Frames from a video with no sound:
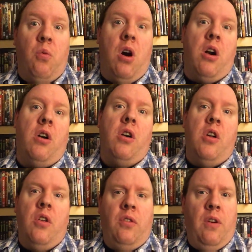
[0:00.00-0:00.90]
of water.
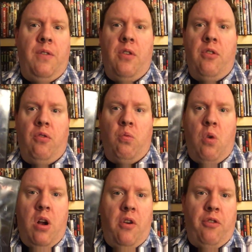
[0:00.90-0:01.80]
So if there's just
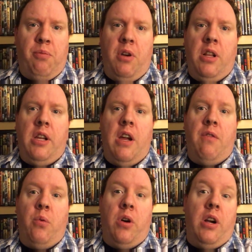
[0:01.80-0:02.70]
water sprinkling
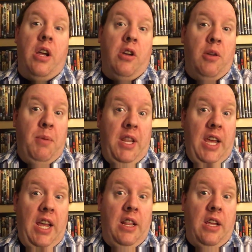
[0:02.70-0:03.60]
everywhere, it could be
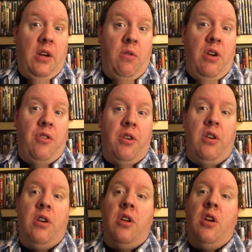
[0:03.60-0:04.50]
the alien
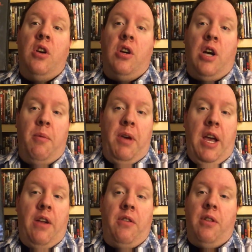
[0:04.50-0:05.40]
creature
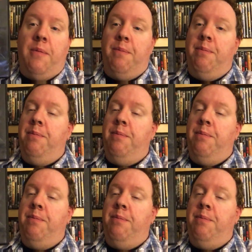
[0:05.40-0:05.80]
coming after them.